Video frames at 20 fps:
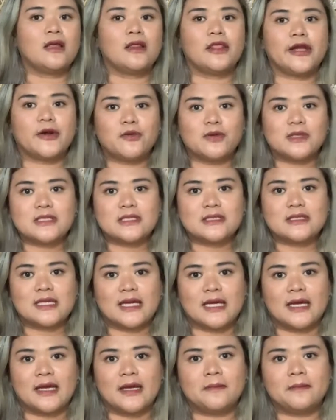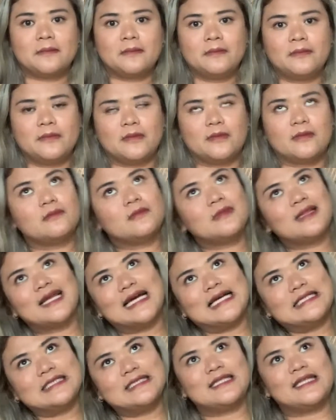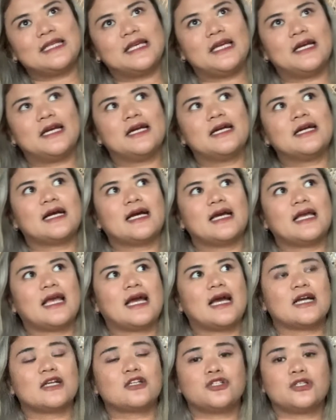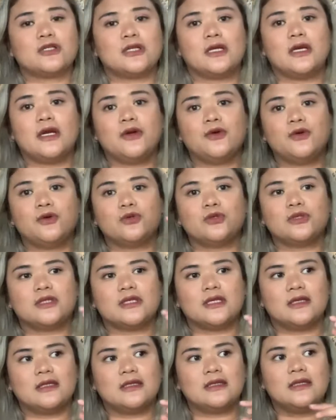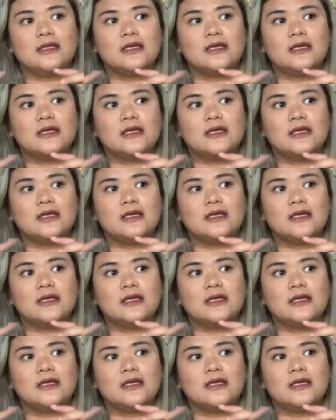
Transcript: There was a time last year I actually rooted